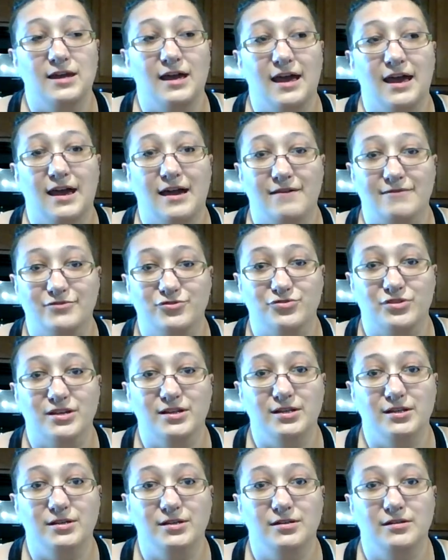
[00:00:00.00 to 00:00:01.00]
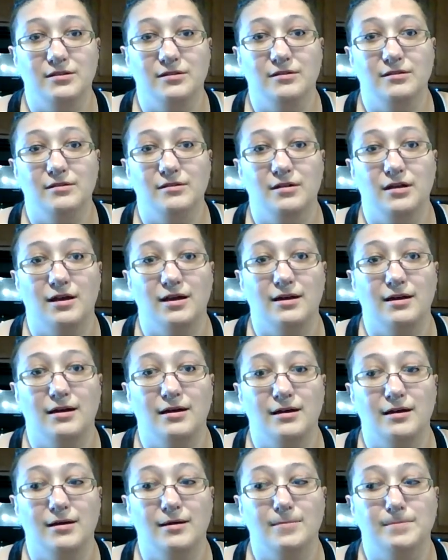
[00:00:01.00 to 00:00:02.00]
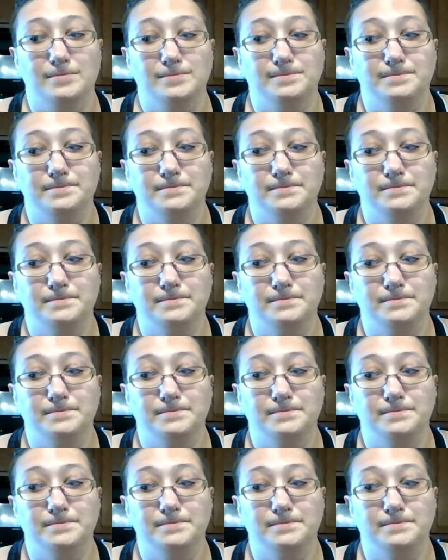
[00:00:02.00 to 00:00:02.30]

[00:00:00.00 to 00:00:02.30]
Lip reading: Have a drink. Um,